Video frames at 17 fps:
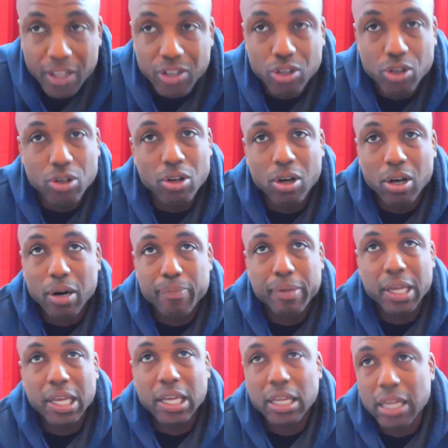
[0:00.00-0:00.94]
You know what
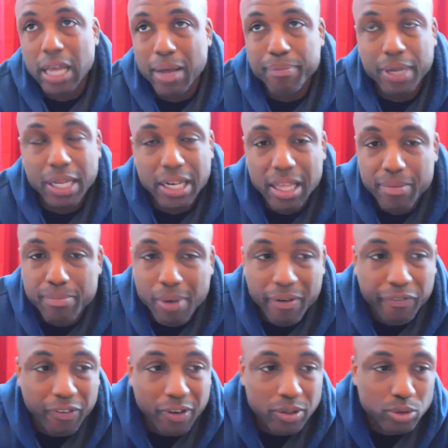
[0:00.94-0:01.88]
I mean? I mean, these
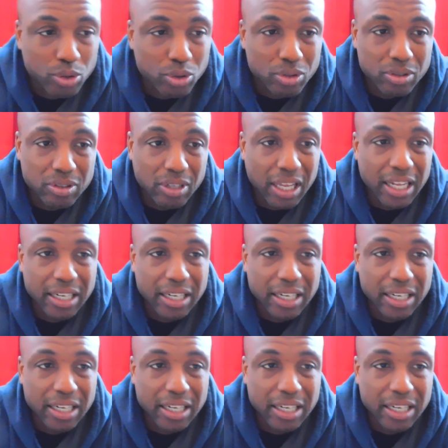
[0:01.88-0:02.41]
motherfuckers was